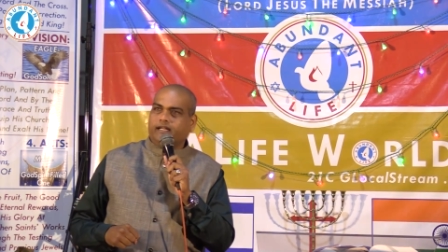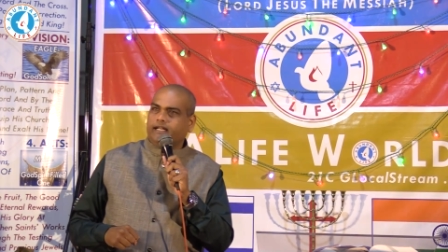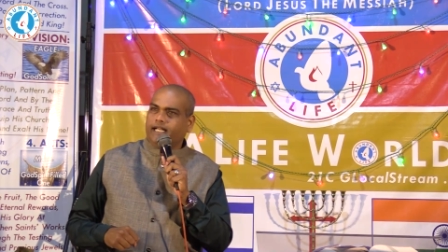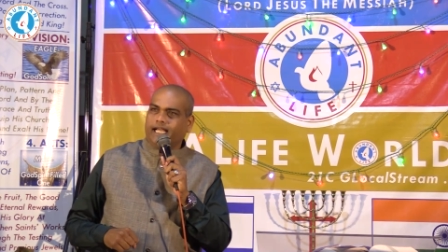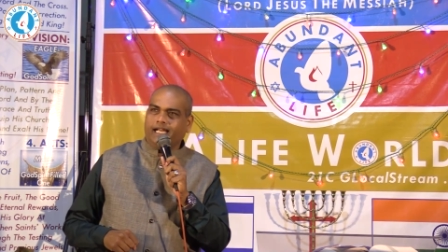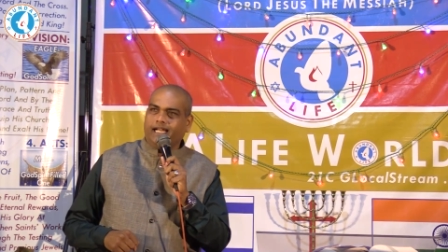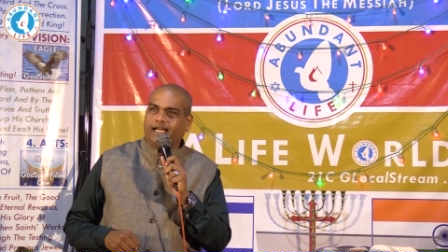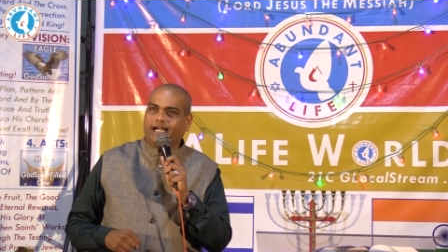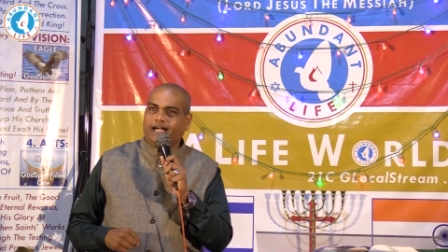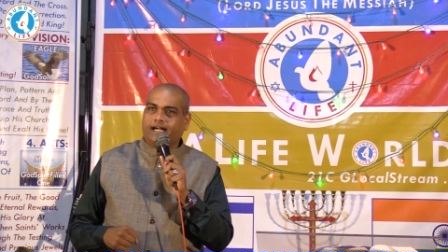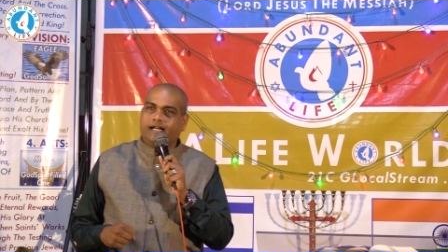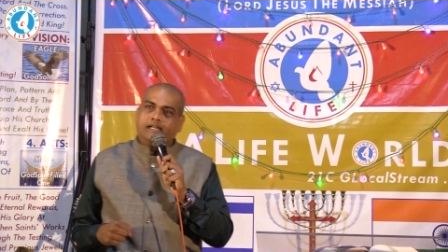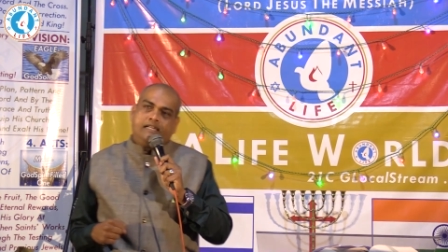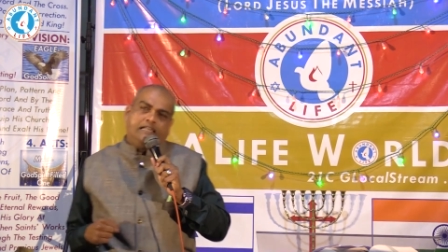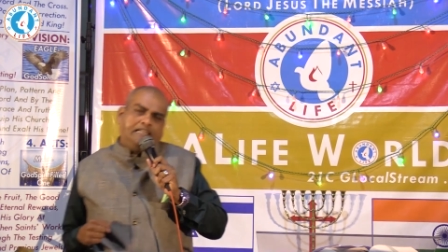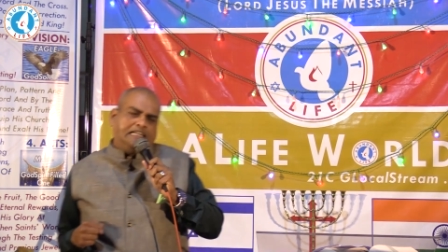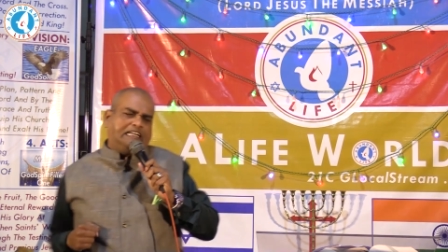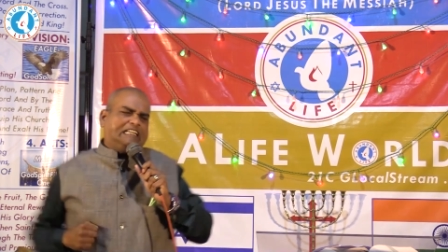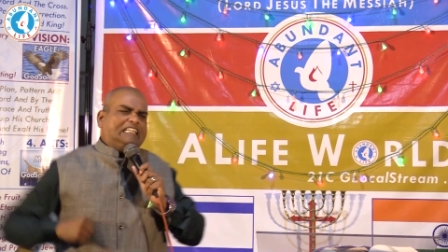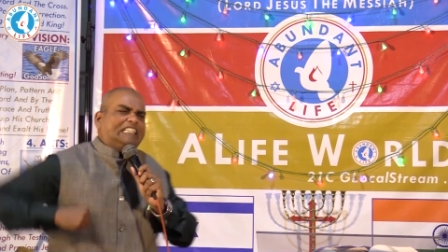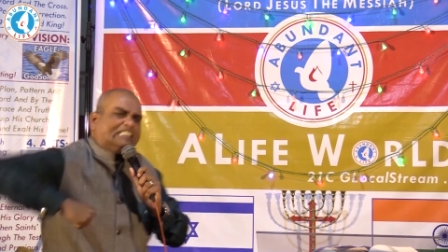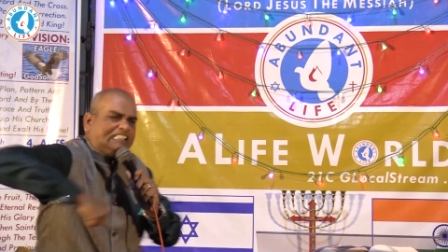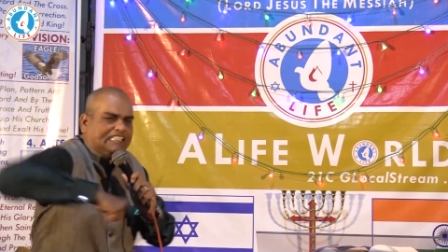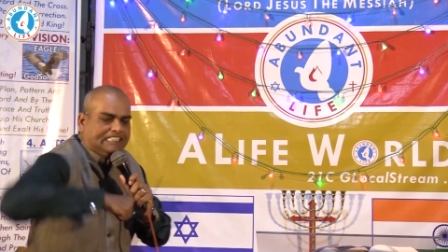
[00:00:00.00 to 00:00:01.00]
Nahi laga,
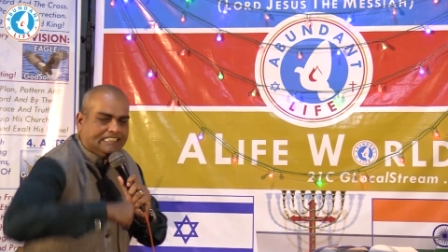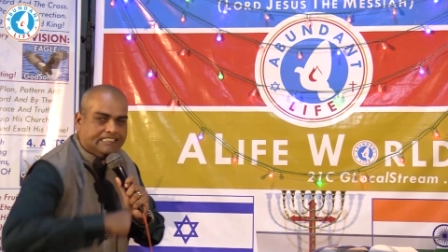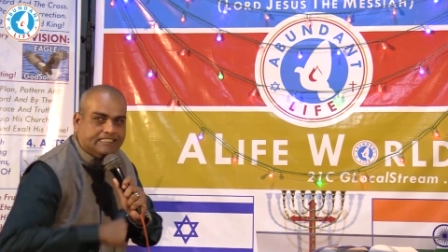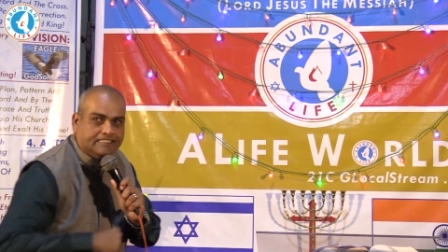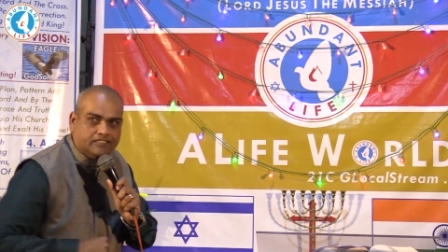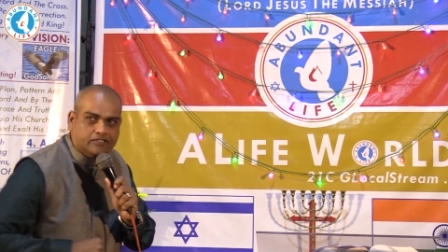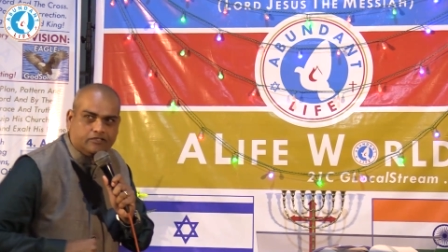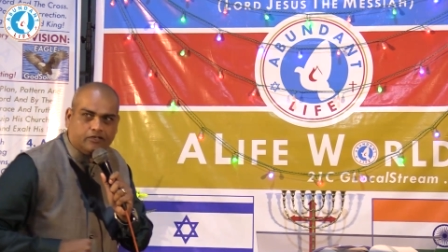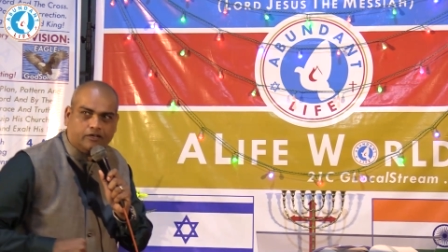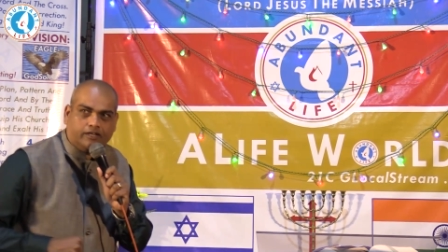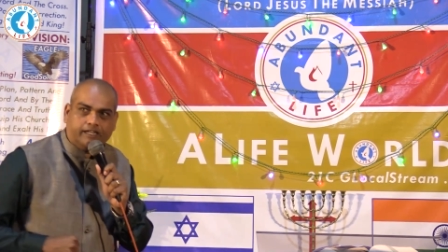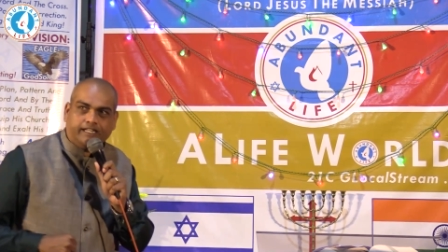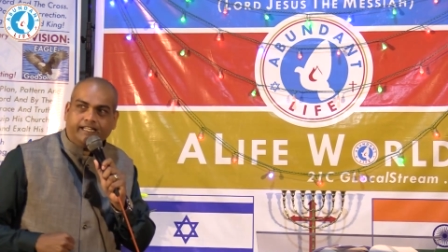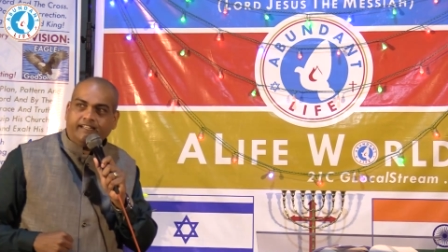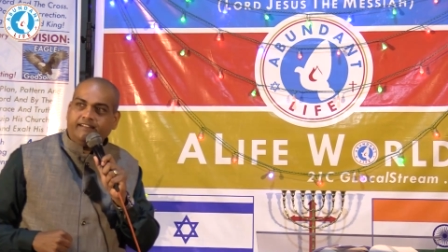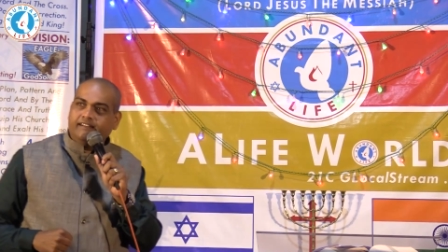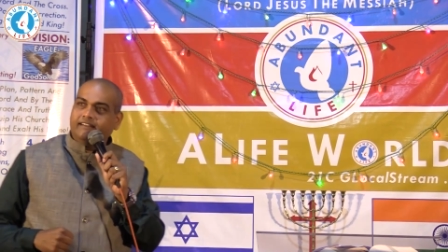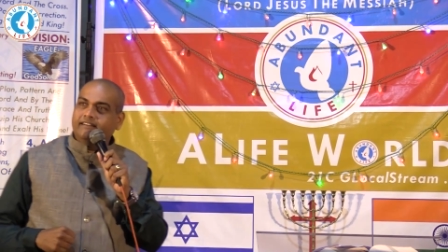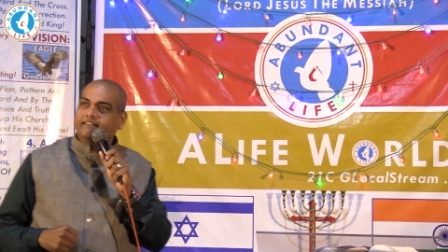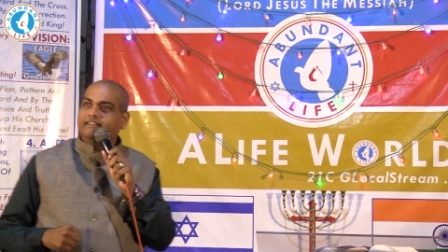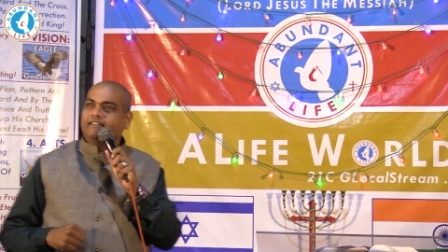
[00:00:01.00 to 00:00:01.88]
eh, sorry.